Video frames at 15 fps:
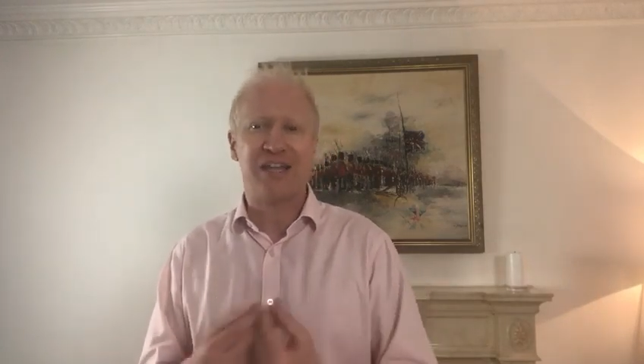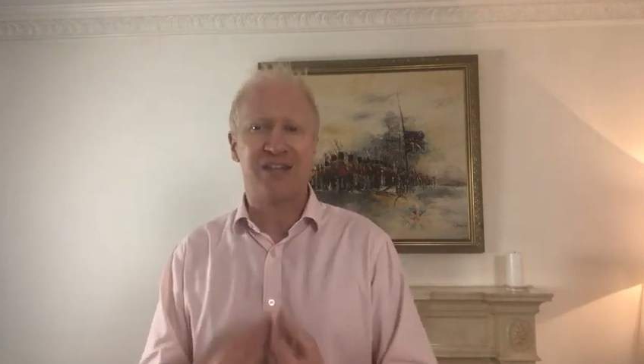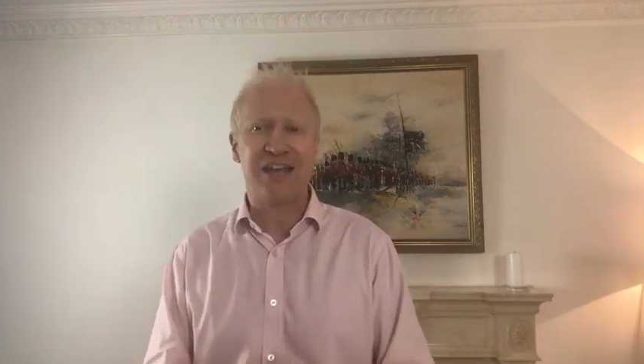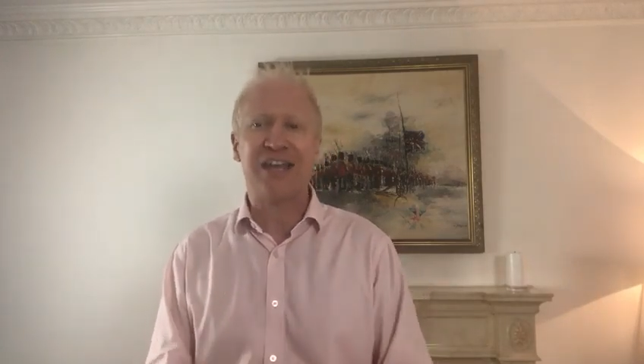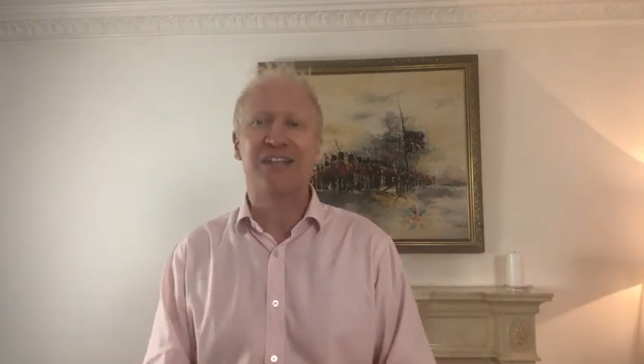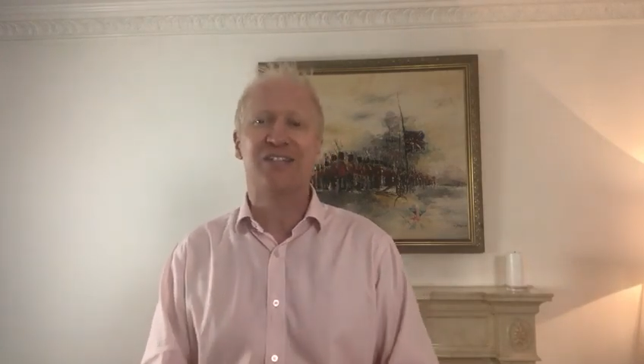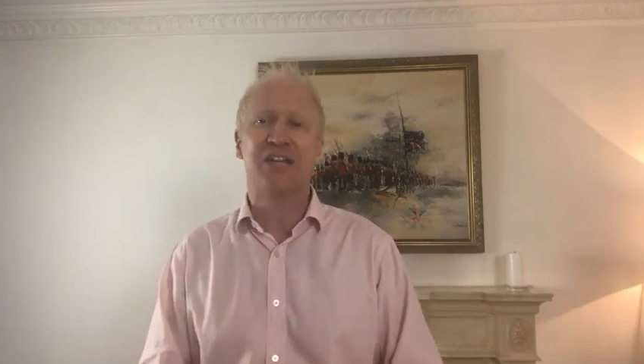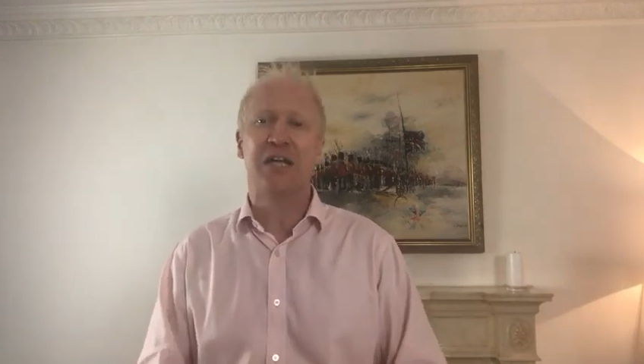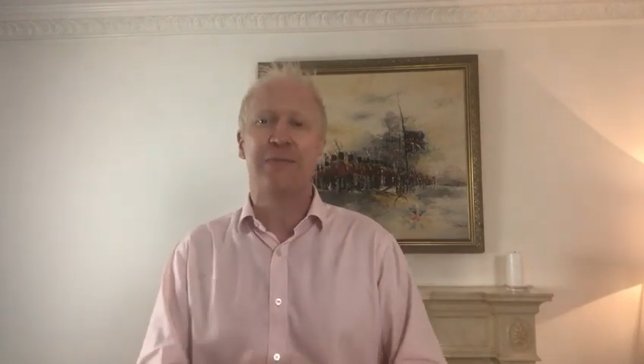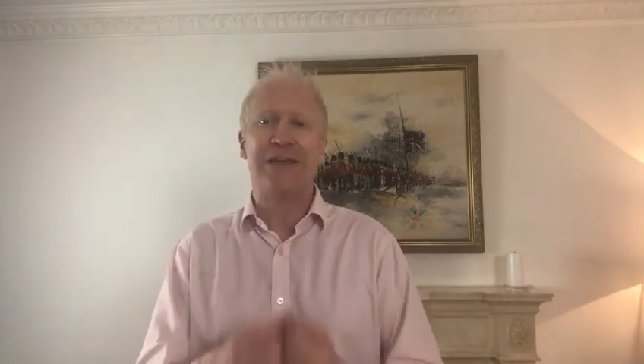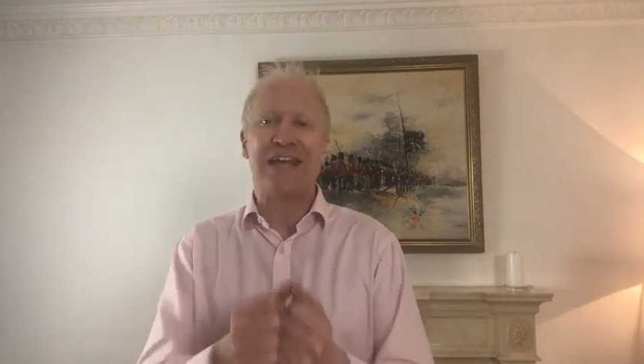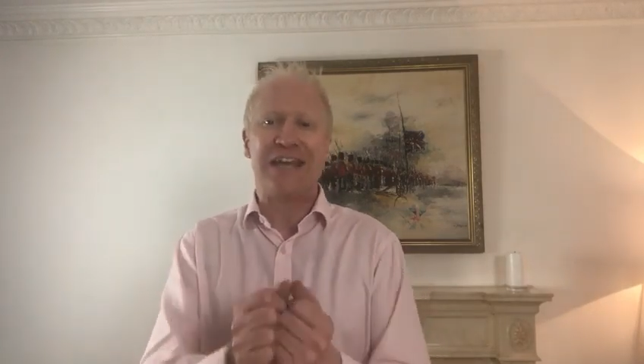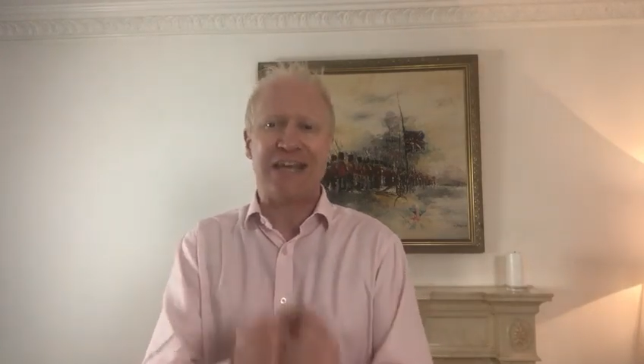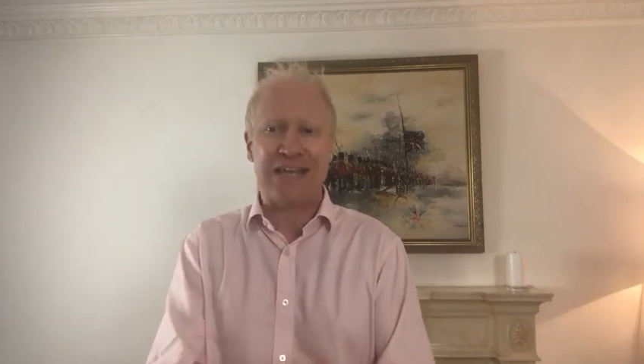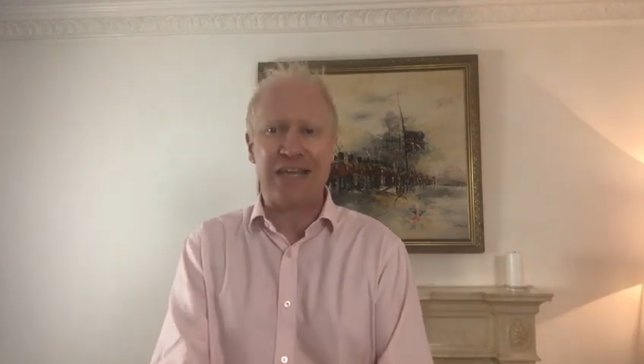think it's going to
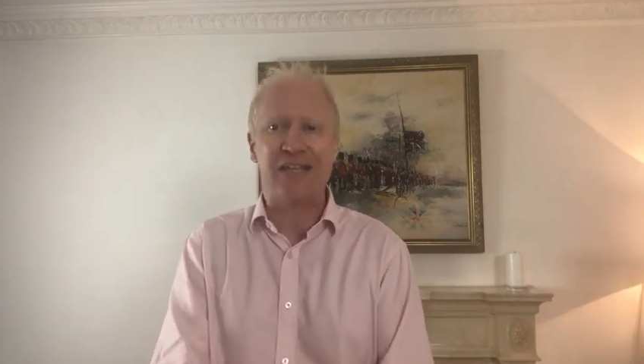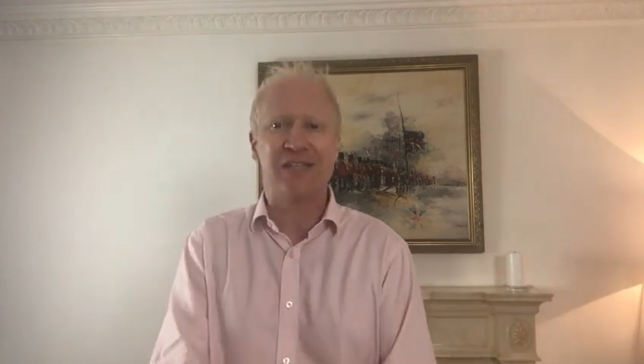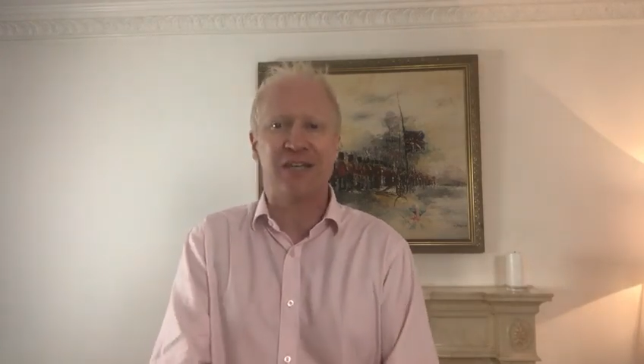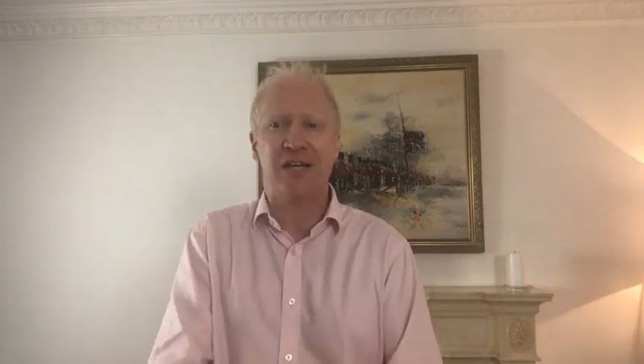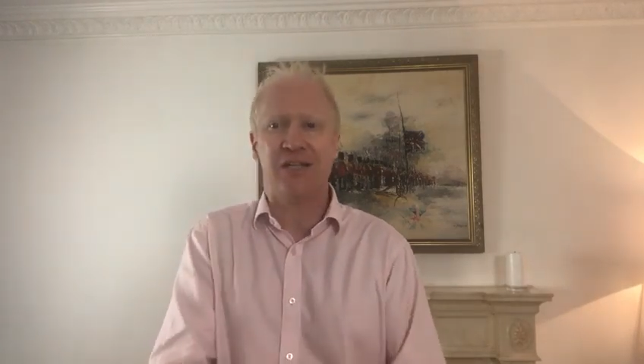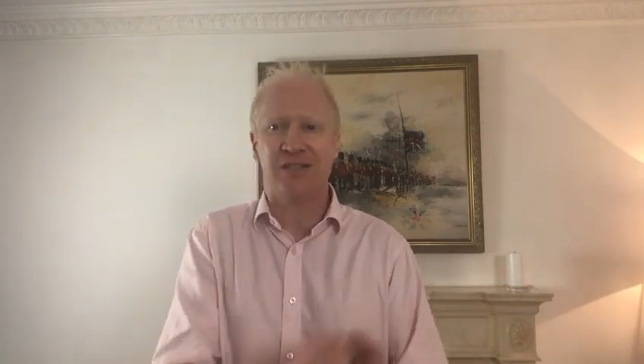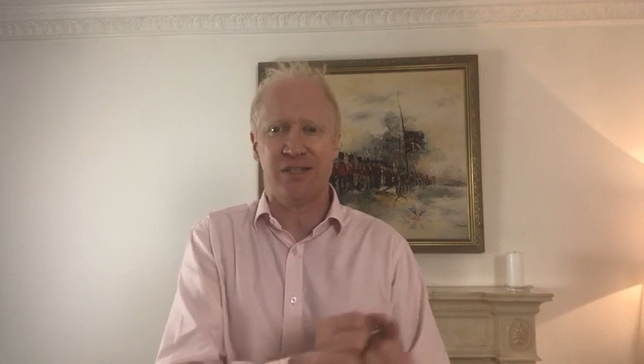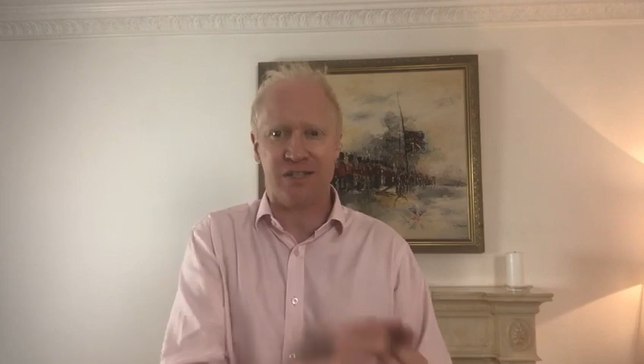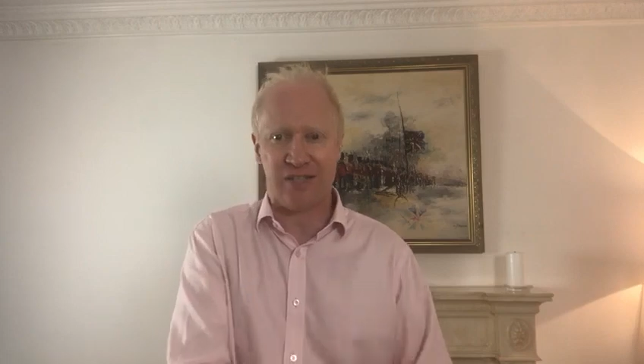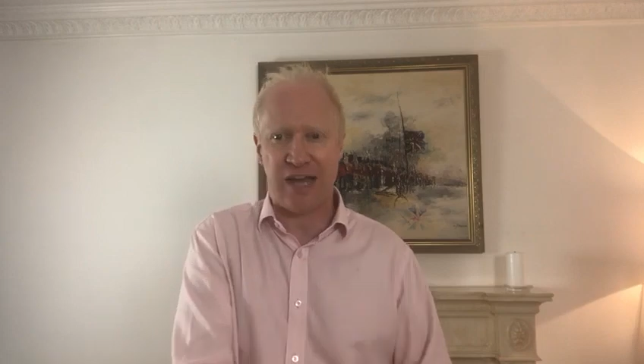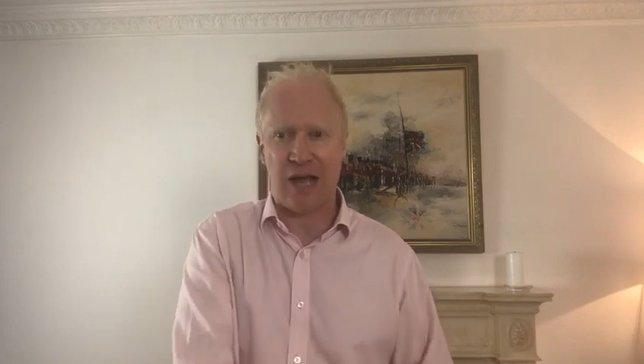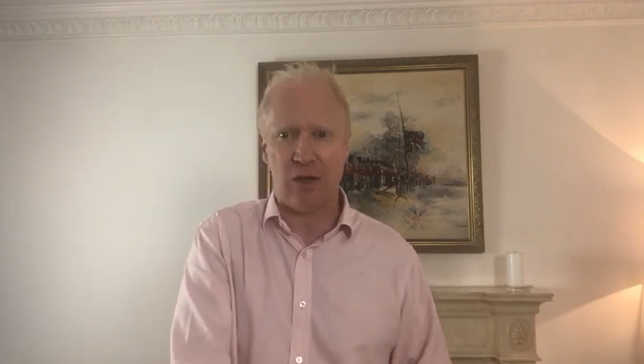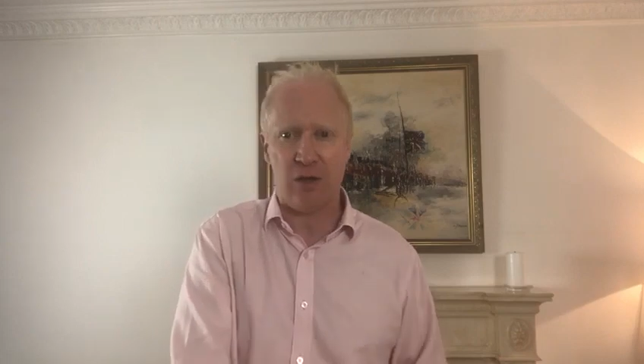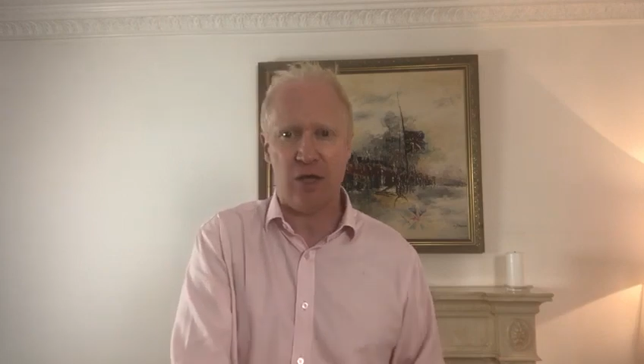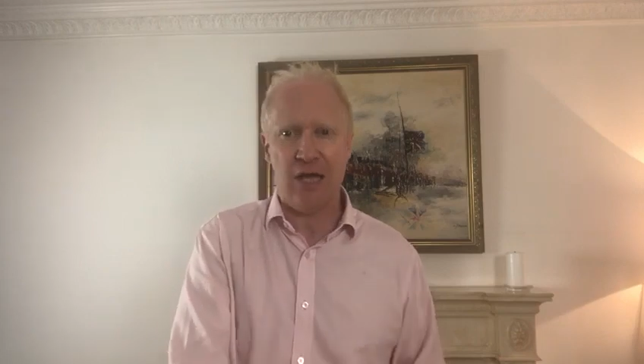be easier to
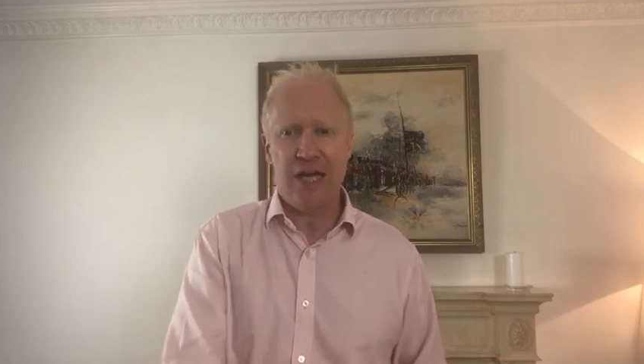sell.